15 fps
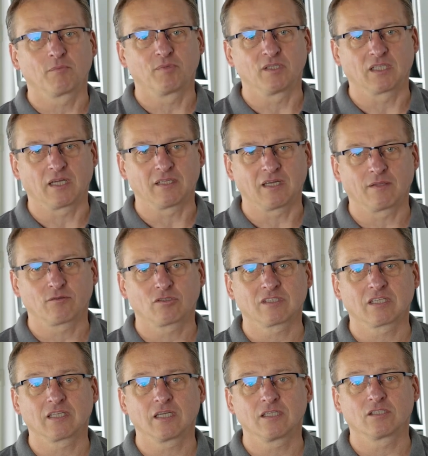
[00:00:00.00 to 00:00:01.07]
If you have
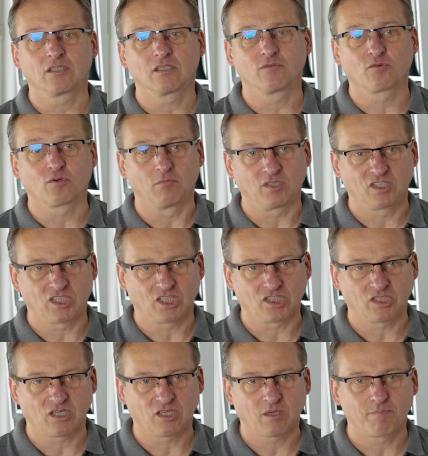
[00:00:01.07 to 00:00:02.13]
questions, ask
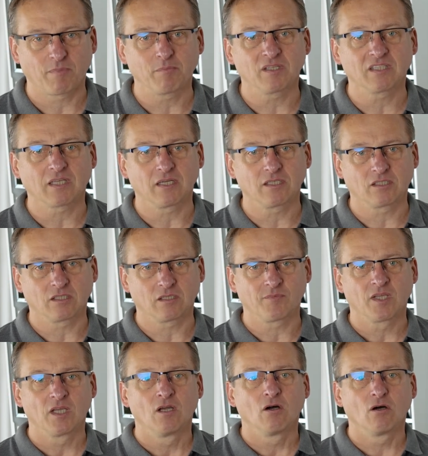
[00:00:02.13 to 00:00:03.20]
them in the comments.
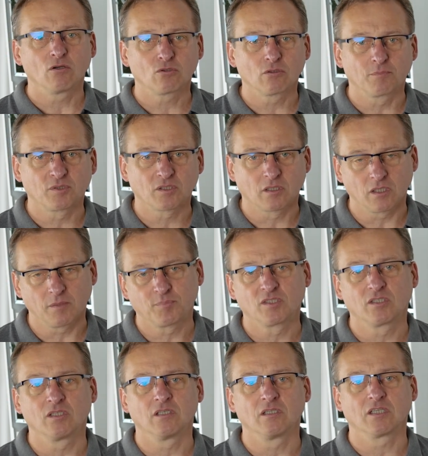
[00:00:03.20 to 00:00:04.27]
Remember to
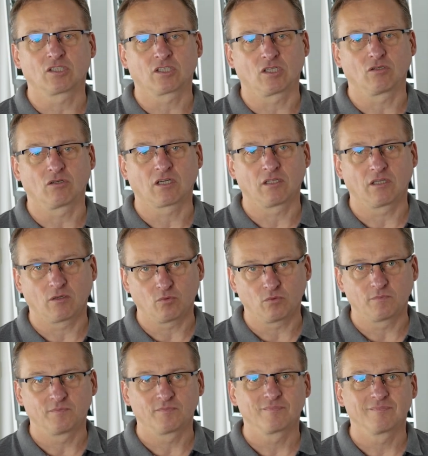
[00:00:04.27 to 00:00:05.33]
subscribe to our channel.